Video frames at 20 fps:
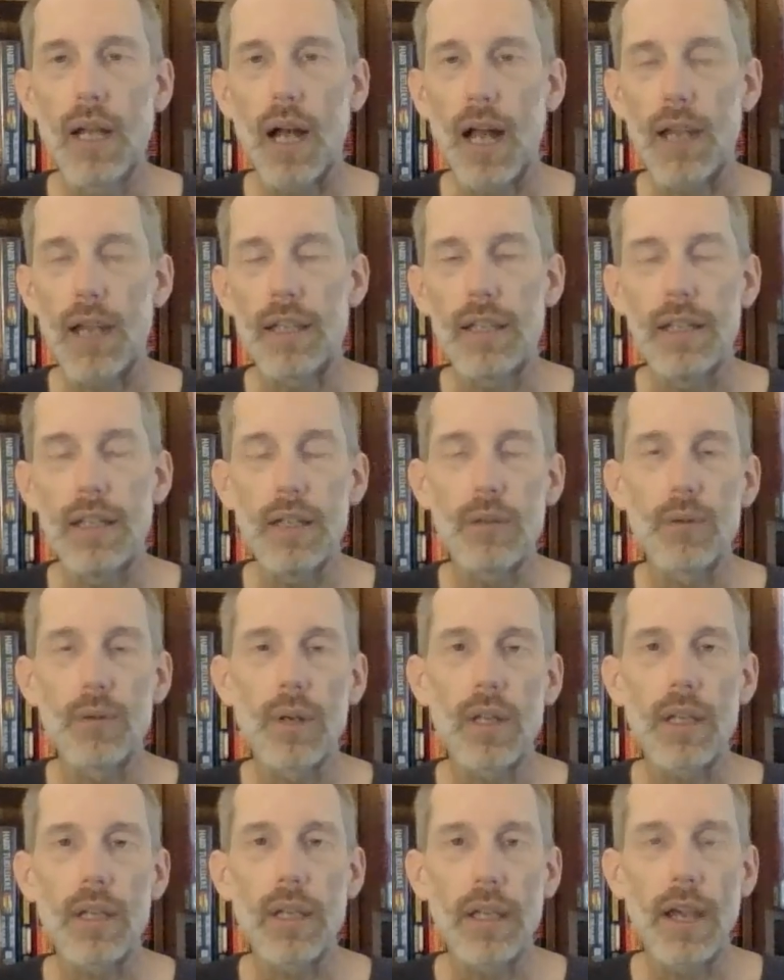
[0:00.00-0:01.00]
I didn't
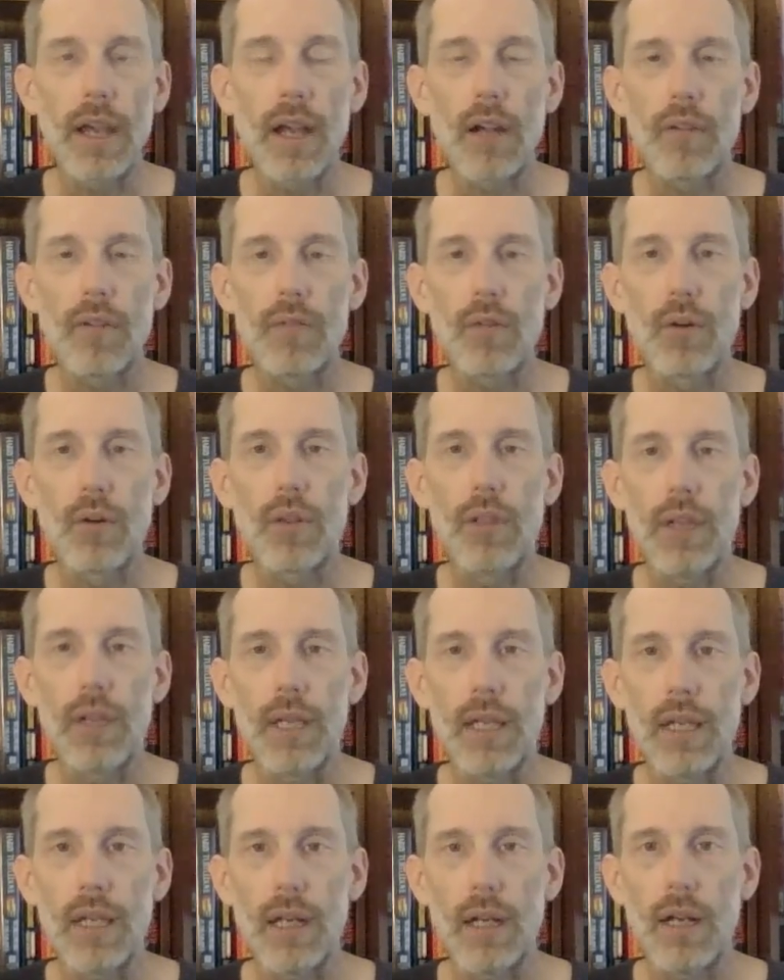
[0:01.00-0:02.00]
really care for
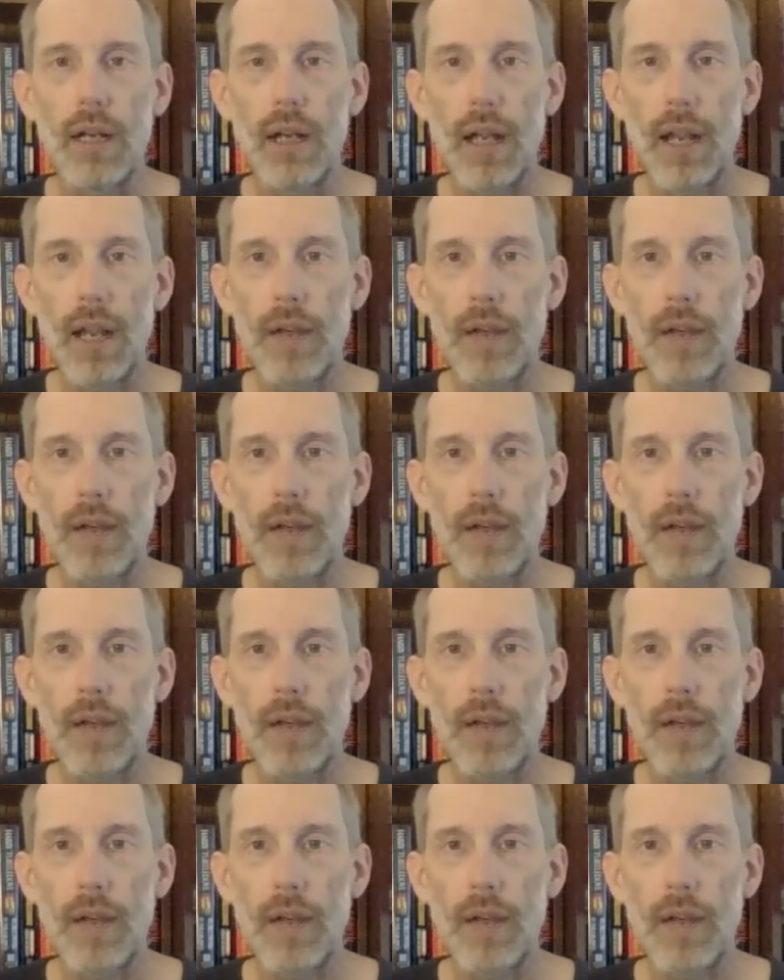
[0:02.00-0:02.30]
the uh,